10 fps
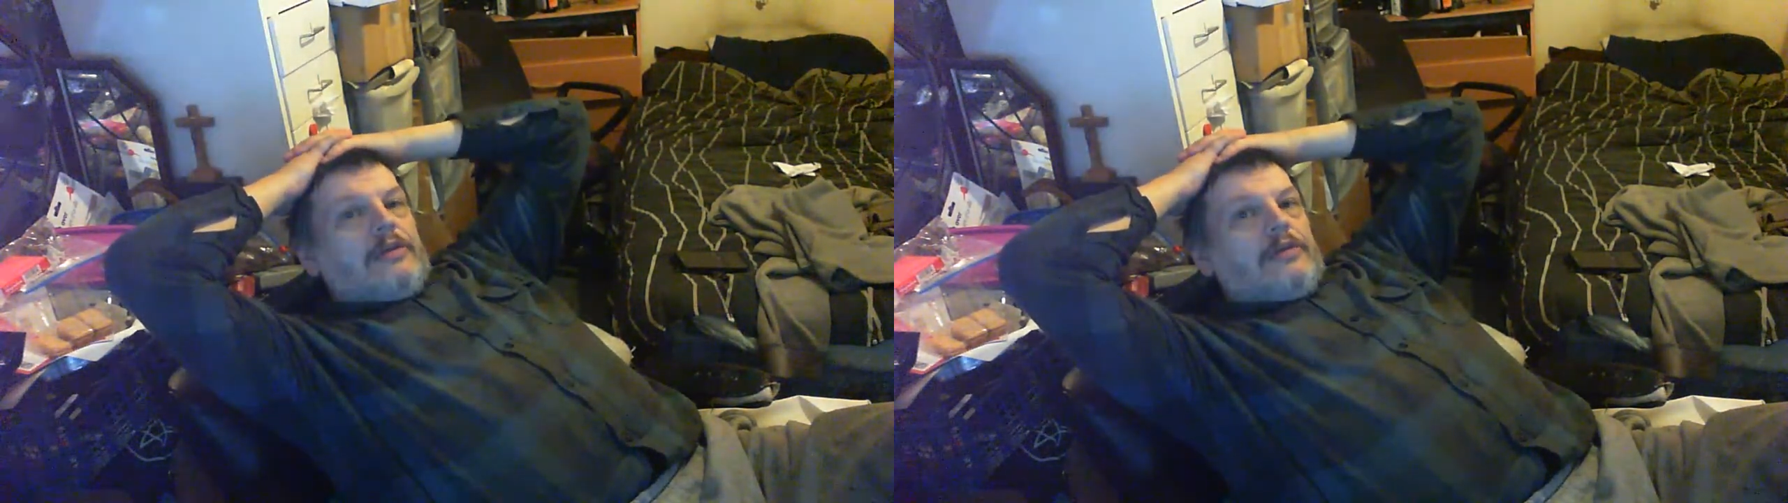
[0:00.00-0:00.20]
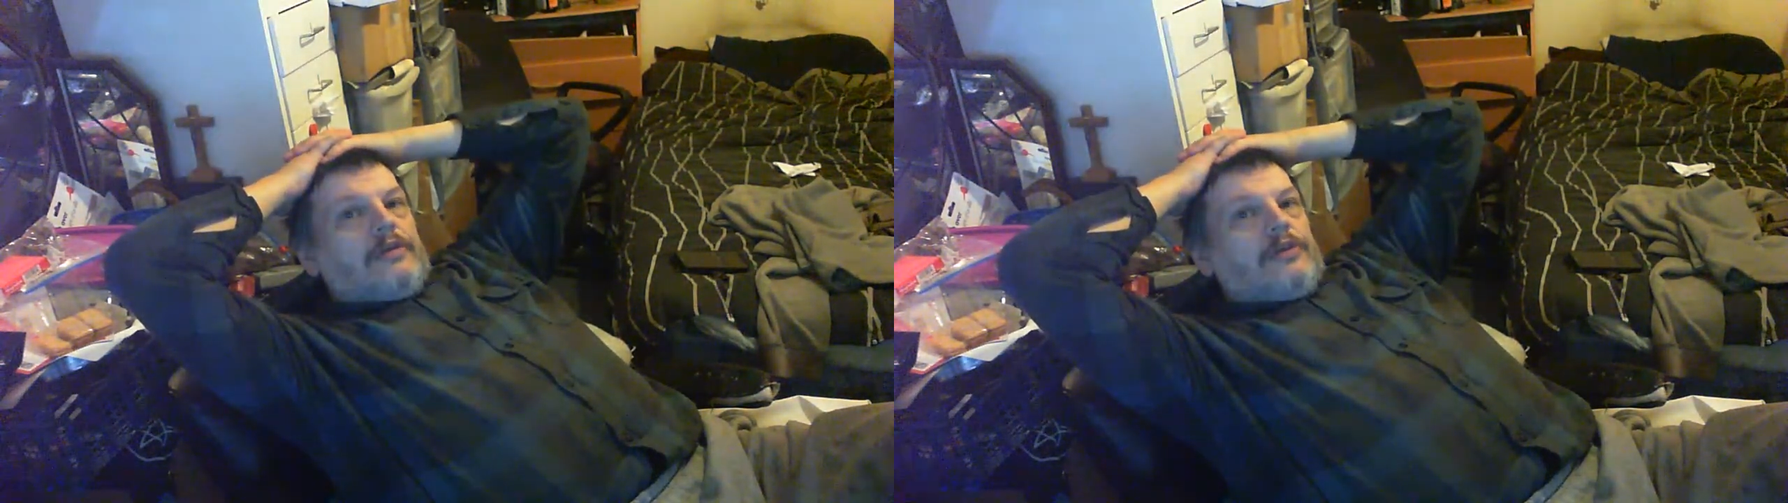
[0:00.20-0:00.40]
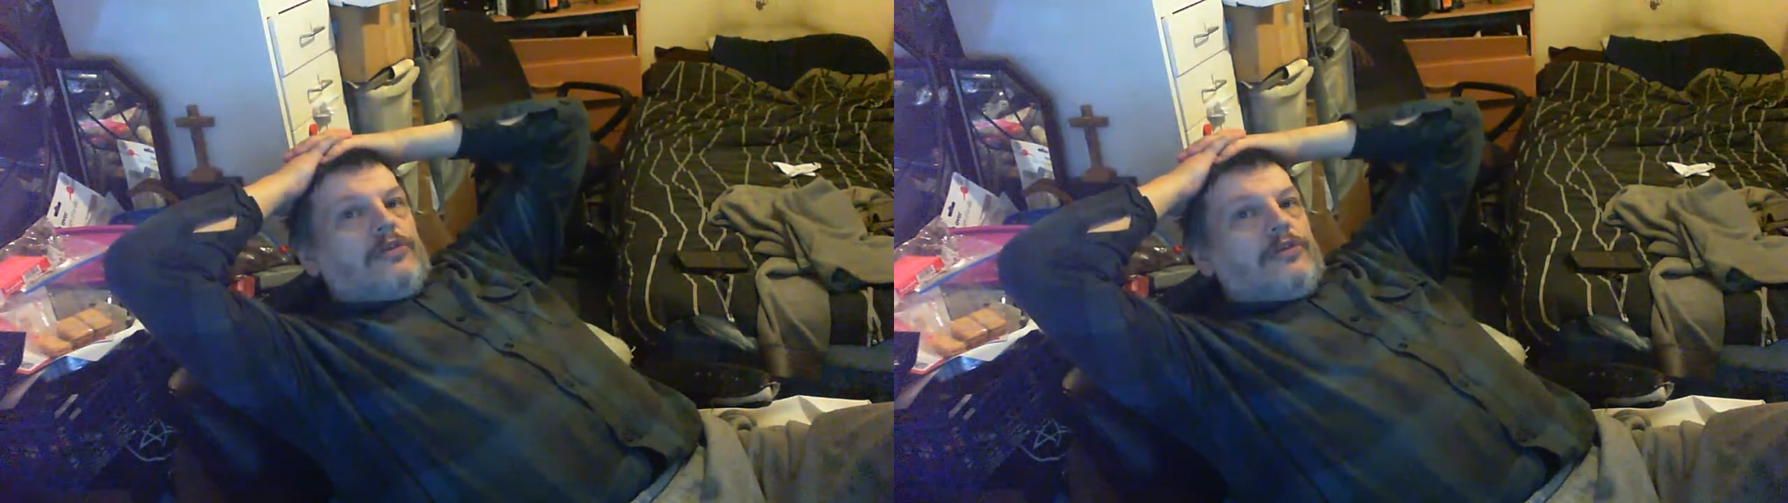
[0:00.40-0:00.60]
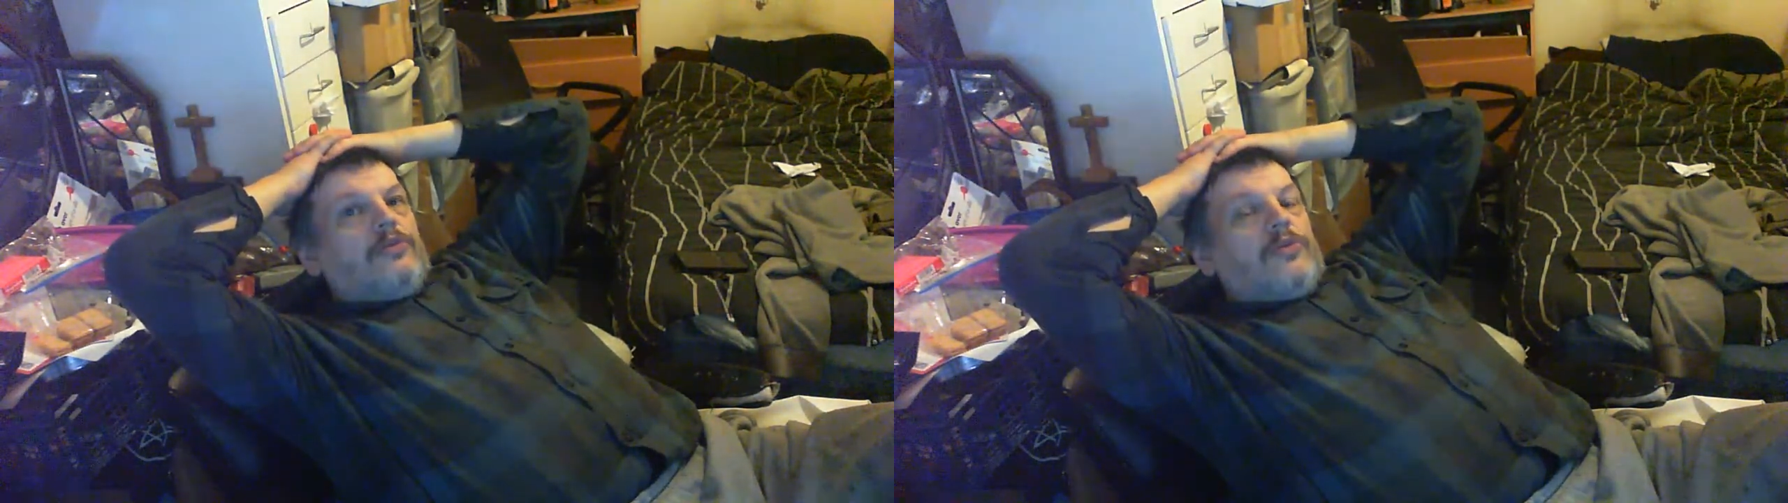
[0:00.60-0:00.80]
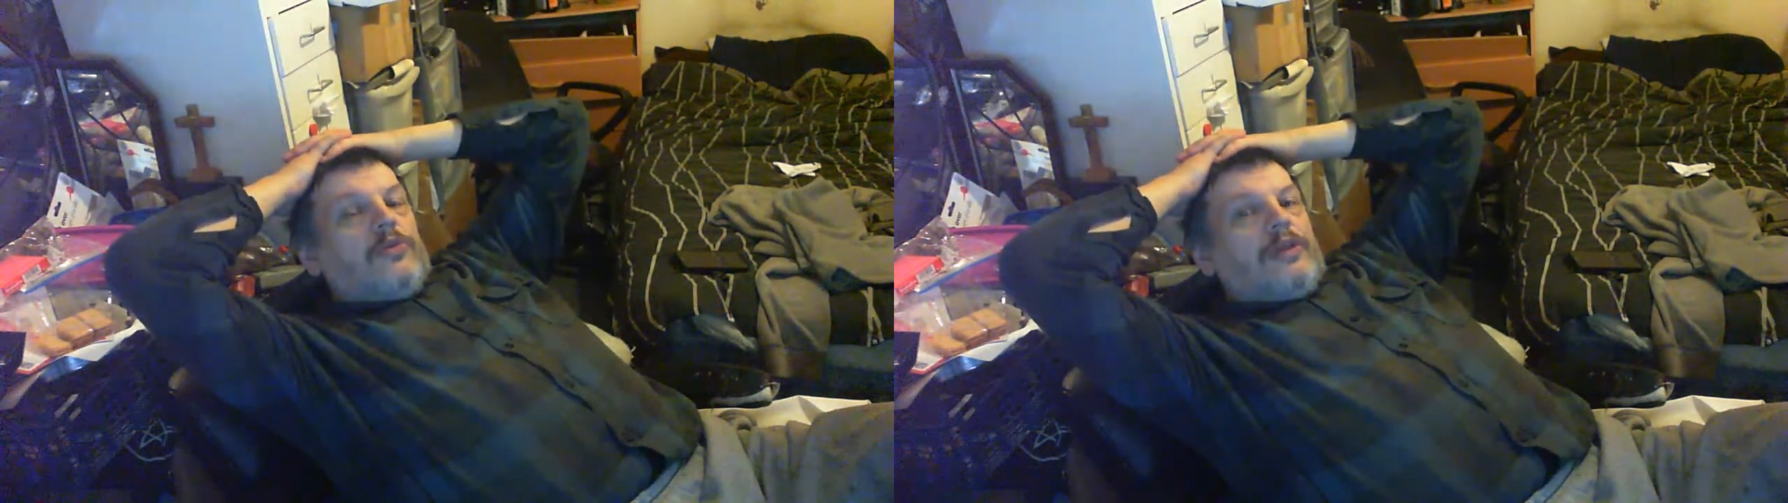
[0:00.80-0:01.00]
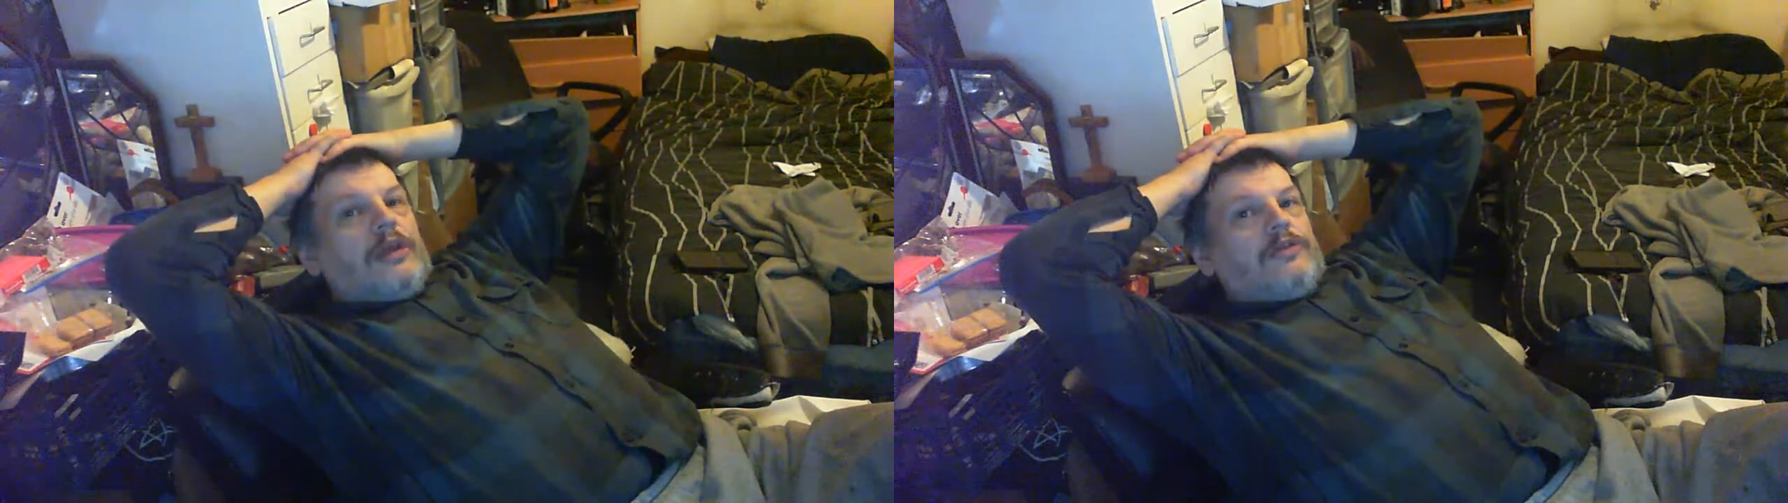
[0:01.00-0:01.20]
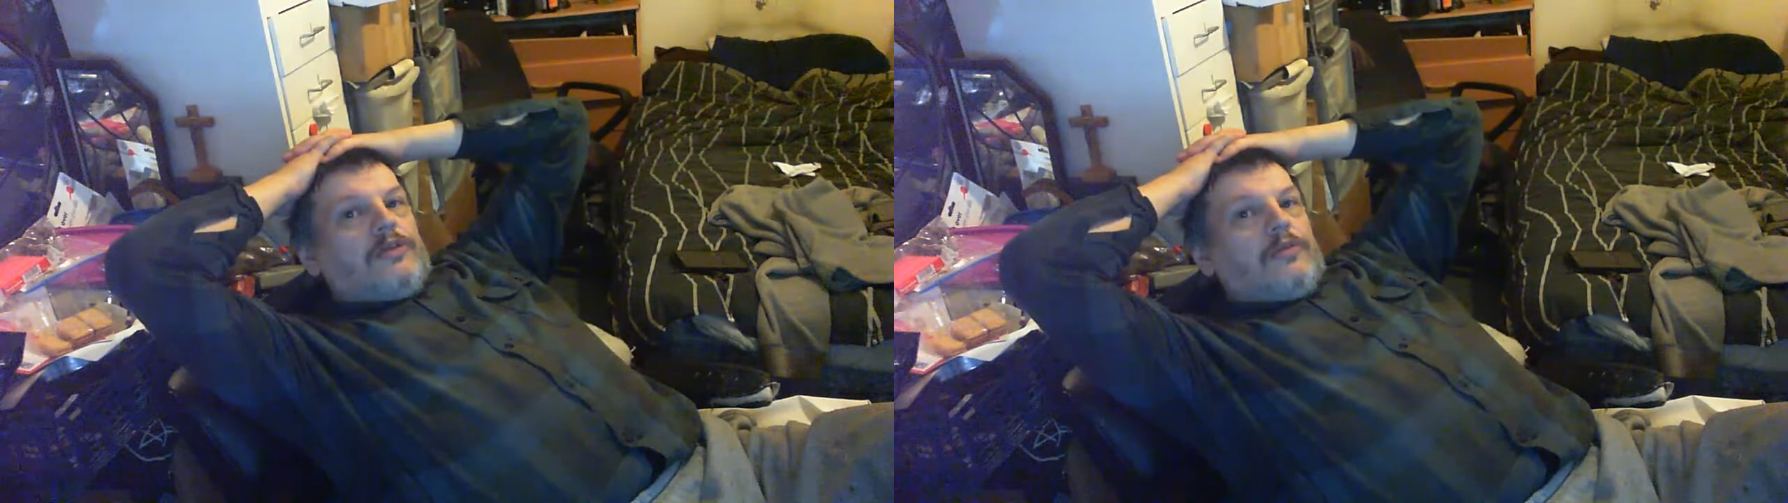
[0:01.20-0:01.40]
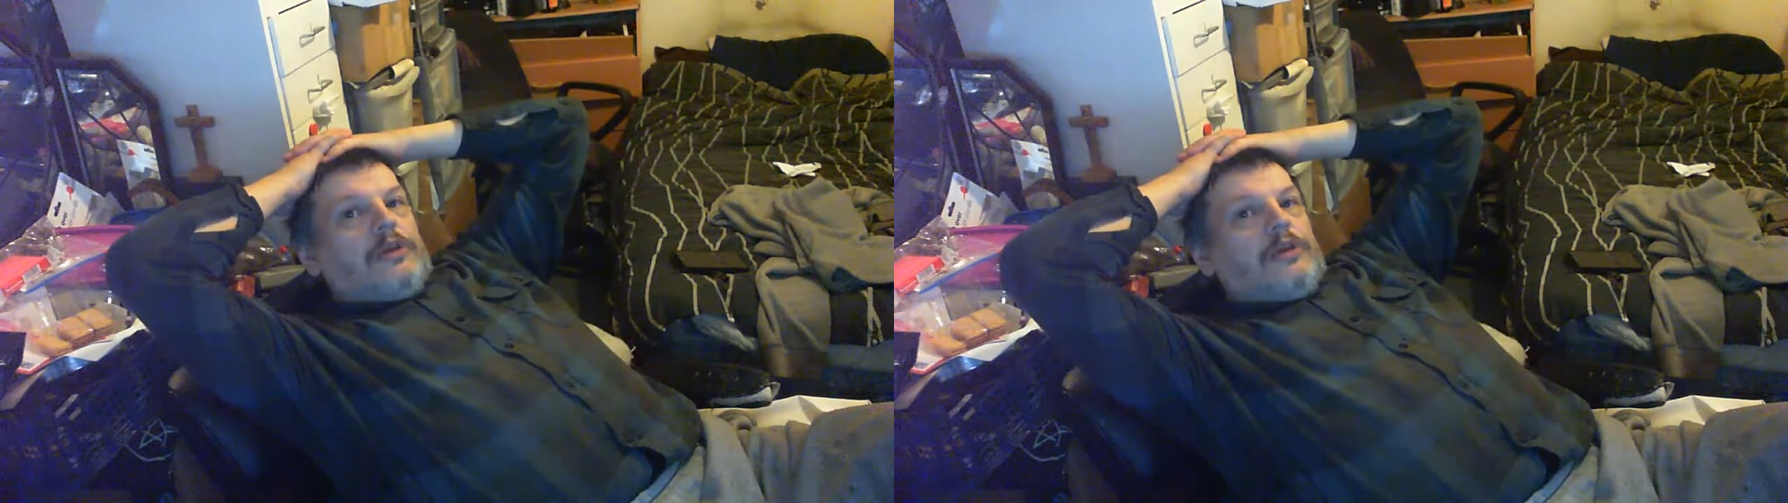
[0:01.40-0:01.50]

if I do that until